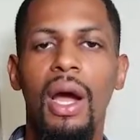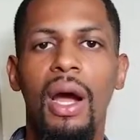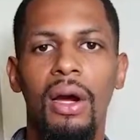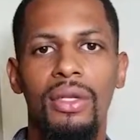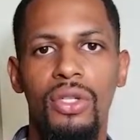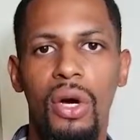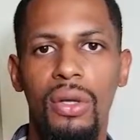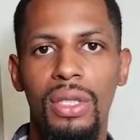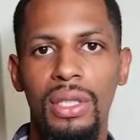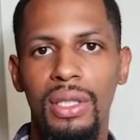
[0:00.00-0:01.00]
our
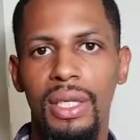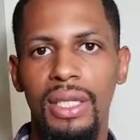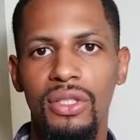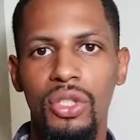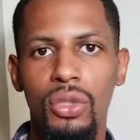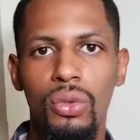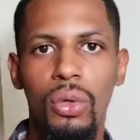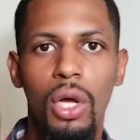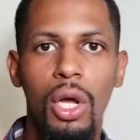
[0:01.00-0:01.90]
adulthood, into